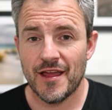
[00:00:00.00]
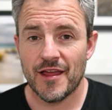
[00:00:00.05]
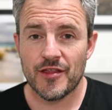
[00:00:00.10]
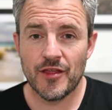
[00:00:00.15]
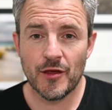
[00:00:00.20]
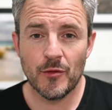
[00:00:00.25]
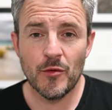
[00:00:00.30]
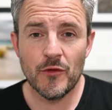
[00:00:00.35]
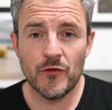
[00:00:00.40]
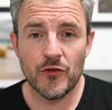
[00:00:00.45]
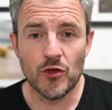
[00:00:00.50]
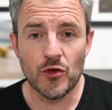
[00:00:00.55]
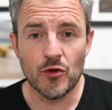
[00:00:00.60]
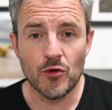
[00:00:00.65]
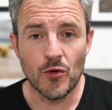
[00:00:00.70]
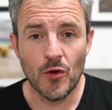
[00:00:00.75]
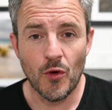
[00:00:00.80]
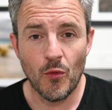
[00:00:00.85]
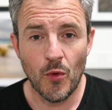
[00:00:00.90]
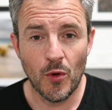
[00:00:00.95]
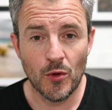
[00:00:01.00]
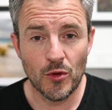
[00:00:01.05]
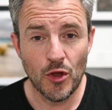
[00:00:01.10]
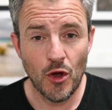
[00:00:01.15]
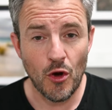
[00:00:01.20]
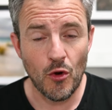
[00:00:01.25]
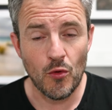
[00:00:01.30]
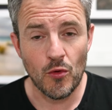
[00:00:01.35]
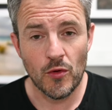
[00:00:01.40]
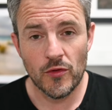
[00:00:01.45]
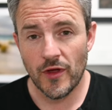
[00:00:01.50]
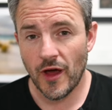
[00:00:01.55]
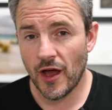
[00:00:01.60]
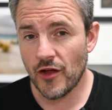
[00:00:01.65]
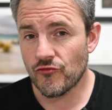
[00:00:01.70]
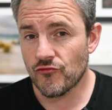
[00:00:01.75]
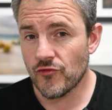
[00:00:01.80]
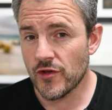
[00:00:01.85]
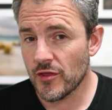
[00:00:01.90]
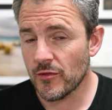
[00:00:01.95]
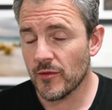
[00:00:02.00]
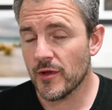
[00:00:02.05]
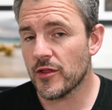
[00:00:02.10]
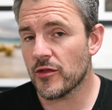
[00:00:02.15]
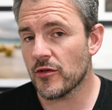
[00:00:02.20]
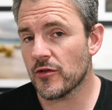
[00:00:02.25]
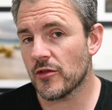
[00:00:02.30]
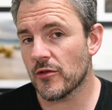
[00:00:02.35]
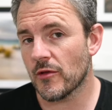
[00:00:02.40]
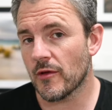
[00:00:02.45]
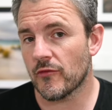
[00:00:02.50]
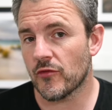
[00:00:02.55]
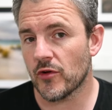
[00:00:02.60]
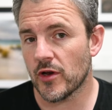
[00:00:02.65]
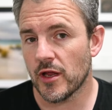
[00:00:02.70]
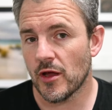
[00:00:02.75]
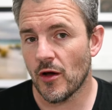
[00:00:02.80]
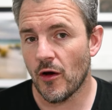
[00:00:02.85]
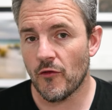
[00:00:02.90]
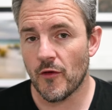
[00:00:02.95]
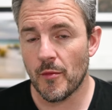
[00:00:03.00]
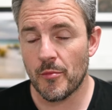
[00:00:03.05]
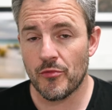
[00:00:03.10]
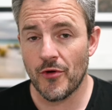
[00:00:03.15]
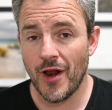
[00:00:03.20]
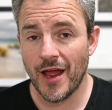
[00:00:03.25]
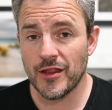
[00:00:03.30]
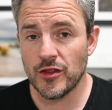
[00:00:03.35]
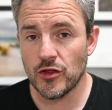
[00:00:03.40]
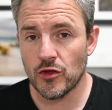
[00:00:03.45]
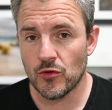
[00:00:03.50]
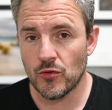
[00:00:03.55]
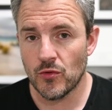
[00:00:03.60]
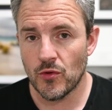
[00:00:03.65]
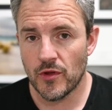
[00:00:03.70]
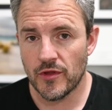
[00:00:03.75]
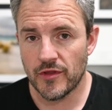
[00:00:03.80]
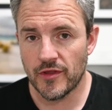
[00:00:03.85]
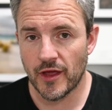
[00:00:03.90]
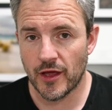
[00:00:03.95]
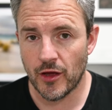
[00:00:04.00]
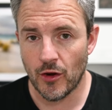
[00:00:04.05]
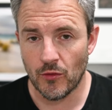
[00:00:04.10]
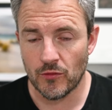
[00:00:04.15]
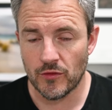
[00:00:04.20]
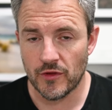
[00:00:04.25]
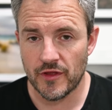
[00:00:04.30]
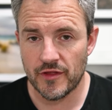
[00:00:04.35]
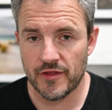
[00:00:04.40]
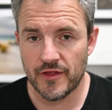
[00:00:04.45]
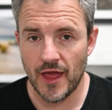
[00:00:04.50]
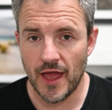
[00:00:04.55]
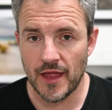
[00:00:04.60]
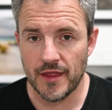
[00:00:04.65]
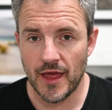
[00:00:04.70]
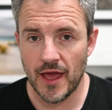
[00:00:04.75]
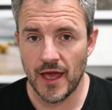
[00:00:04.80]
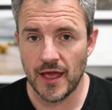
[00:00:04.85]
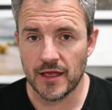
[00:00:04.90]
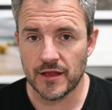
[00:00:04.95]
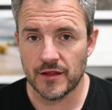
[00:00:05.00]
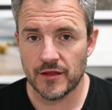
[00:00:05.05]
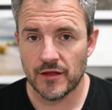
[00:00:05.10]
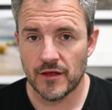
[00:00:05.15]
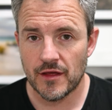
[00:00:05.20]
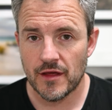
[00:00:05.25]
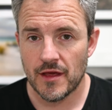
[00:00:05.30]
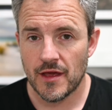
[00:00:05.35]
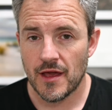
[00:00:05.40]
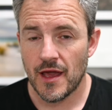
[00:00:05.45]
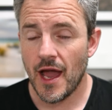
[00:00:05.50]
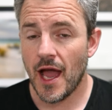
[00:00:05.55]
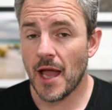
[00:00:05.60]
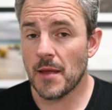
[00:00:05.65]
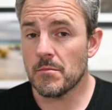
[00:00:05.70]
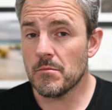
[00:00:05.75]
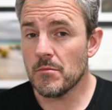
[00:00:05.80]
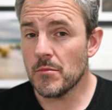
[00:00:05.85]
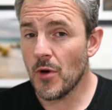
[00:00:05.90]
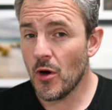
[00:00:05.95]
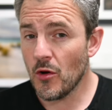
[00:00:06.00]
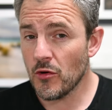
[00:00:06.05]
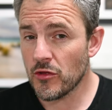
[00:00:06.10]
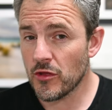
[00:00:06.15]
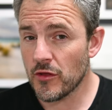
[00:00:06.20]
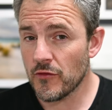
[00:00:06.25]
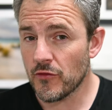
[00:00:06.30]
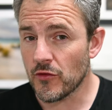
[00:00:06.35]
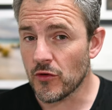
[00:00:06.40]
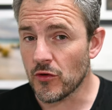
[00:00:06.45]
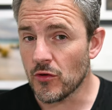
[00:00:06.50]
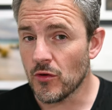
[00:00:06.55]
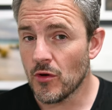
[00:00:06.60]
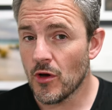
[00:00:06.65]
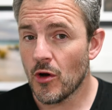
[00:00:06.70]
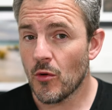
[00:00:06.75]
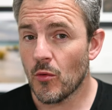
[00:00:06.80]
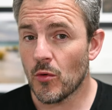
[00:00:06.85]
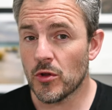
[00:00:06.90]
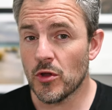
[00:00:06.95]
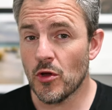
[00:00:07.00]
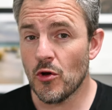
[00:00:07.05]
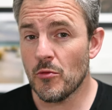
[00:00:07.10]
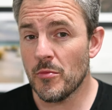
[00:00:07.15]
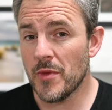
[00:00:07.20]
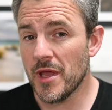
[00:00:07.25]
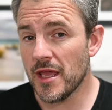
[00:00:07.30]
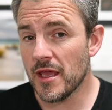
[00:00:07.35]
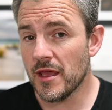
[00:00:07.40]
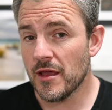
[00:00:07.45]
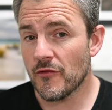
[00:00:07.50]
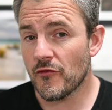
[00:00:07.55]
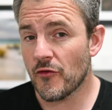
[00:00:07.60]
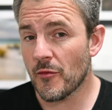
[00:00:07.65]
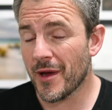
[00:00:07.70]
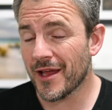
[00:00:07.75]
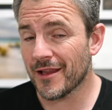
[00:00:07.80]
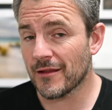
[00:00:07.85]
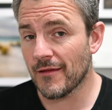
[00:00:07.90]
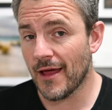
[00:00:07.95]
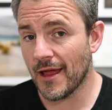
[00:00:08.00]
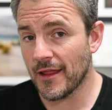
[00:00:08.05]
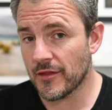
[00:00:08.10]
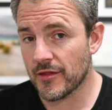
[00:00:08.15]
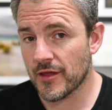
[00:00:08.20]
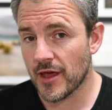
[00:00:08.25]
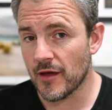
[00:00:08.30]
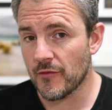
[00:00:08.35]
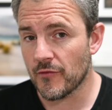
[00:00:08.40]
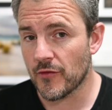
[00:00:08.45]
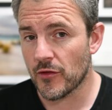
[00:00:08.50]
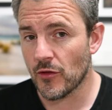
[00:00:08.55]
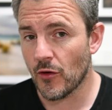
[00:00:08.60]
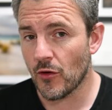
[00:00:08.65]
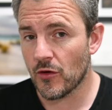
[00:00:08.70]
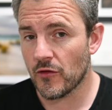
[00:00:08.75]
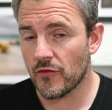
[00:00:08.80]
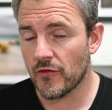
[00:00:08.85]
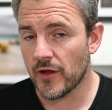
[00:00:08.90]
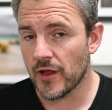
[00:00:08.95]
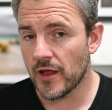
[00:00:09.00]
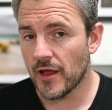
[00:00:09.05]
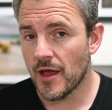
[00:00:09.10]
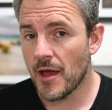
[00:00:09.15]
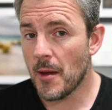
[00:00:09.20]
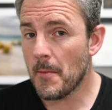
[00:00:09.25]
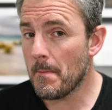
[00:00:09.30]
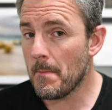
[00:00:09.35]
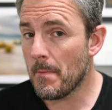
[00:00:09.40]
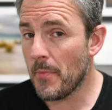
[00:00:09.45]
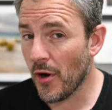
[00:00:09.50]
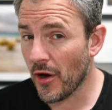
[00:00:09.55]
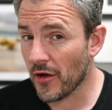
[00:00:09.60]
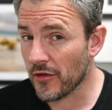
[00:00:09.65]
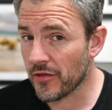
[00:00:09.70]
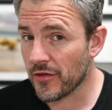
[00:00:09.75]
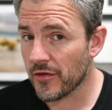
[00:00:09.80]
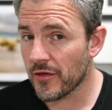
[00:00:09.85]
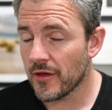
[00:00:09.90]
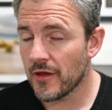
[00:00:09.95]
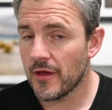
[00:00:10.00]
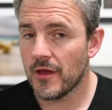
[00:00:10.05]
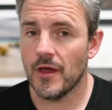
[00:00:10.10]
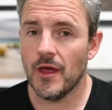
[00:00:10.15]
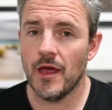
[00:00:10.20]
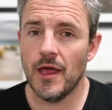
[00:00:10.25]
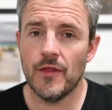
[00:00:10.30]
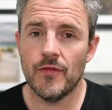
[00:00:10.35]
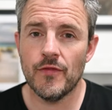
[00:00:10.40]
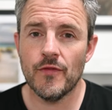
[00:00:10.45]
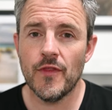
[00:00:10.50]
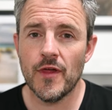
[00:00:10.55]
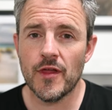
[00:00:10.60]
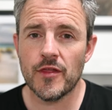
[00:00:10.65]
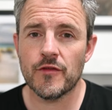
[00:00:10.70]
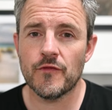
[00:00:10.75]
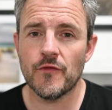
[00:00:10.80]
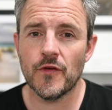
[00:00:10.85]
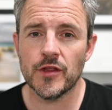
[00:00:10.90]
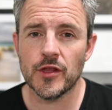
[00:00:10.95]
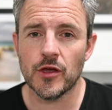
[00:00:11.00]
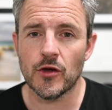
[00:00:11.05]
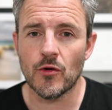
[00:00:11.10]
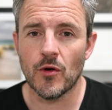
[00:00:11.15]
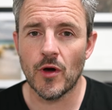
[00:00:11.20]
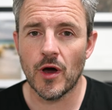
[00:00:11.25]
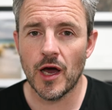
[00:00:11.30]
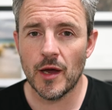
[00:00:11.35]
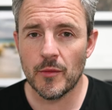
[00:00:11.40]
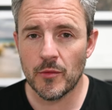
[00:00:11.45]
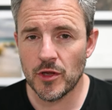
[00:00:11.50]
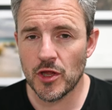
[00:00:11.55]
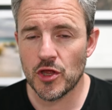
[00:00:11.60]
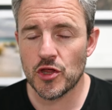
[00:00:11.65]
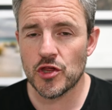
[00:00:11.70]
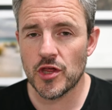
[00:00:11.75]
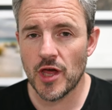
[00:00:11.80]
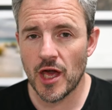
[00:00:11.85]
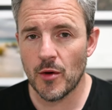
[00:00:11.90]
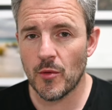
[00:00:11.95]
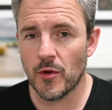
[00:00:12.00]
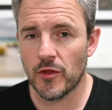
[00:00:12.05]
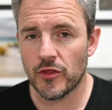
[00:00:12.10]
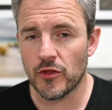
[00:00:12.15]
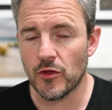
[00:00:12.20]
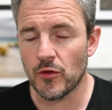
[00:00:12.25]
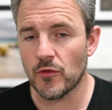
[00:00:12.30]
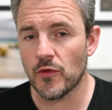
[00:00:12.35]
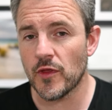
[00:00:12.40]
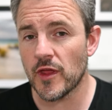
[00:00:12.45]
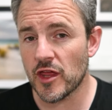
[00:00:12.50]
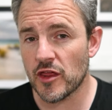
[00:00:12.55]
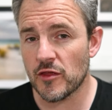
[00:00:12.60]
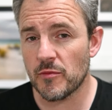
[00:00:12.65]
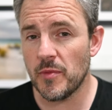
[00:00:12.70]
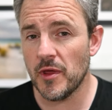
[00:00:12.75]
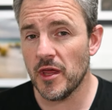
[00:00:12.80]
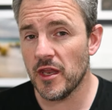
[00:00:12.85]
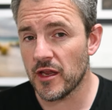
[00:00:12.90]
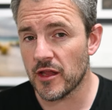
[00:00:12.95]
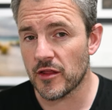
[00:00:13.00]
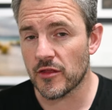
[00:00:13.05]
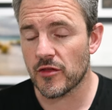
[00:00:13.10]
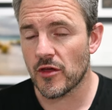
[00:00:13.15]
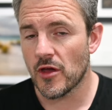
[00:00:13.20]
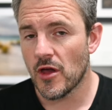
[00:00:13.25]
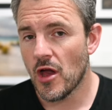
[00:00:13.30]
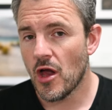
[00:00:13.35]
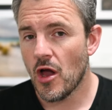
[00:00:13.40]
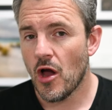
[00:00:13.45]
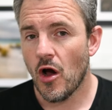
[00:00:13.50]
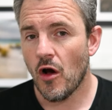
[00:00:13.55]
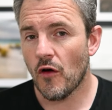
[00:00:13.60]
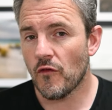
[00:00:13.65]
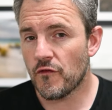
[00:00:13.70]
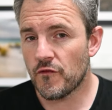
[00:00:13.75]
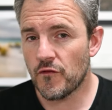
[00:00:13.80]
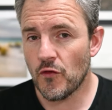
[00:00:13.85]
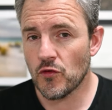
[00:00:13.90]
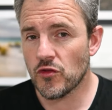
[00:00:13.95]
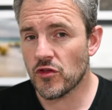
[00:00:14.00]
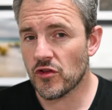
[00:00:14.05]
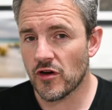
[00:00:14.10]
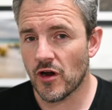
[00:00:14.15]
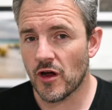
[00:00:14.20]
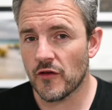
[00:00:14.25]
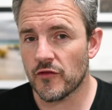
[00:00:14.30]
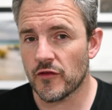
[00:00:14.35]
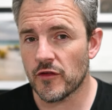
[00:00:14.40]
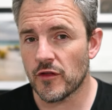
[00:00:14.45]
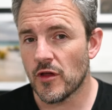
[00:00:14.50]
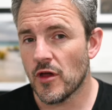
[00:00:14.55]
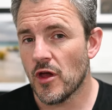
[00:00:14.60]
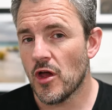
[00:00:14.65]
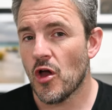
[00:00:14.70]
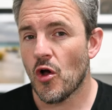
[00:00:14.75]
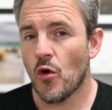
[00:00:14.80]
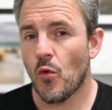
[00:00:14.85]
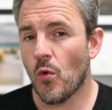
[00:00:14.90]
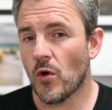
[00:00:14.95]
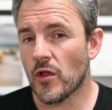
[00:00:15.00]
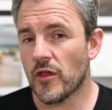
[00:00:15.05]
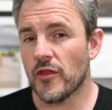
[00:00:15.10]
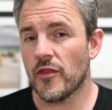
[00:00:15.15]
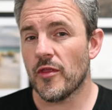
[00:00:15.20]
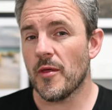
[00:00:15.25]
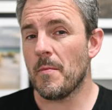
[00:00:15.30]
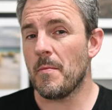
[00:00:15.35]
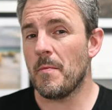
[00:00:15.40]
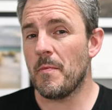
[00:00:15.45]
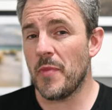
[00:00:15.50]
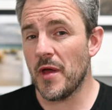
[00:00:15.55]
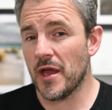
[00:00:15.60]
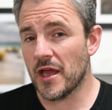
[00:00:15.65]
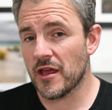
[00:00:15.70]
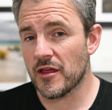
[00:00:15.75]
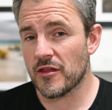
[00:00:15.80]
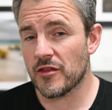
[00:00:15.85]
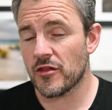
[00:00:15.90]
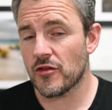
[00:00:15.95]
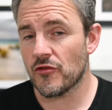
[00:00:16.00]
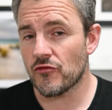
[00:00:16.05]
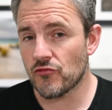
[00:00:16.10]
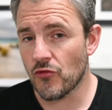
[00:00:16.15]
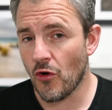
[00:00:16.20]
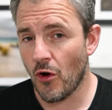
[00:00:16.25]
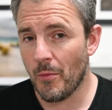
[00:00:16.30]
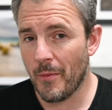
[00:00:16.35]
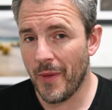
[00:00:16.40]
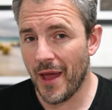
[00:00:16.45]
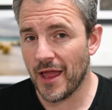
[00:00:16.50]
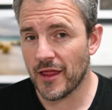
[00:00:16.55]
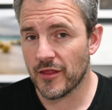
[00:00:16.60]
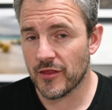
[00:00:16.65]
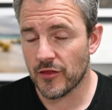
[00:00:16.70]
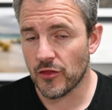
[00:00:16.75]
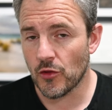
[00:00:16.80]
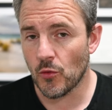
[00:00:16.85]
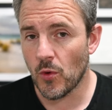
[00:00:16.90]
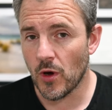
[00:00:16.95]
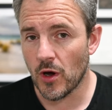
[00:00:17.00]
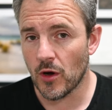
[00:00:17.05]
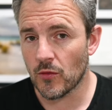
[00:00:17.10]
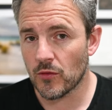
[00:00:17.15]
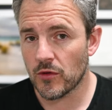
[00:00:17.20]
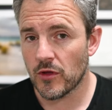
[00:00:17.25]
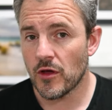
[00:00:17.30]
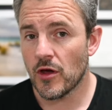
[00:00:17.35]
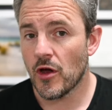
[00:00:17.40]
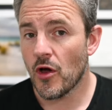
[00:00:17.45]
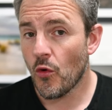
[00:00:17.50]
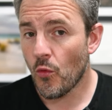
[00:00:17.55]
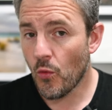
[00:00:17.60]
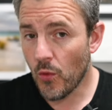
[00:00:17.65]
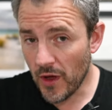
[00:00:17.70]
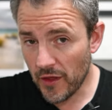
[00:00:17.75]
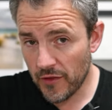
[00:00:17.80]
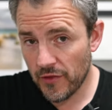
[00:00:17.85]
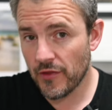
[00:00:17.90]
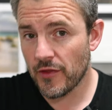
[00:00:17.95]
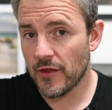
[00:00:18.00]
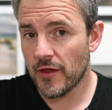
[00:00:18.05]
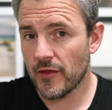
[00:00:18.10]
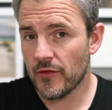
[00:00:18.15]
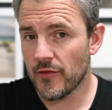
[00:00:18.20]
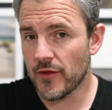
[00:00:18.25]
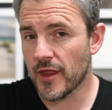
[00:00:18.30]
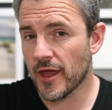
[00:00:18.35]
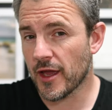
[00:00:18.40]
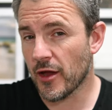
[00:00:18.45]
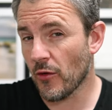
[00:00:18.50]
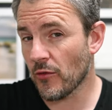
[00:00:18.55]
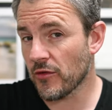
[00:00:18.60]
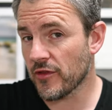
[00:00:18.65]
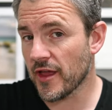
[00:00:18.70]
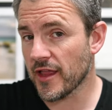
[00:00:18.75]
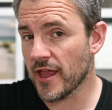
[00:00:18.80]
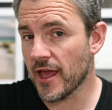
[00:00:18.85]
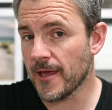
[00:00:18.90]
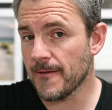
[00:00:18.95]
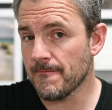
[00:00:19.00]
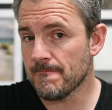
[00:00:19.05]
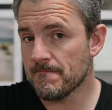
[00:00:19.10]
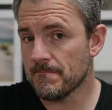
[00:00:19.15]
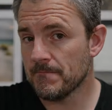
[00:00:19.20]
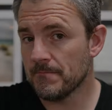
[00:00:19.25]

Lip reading: Some of you will know that I recently took delivery of a brand new Nikon Z8, and most of you will know me for my landscape photography. But in this video, I'm going to share with you the experience of photographing one of the biggest rock bands in the world with the Nikon Z8.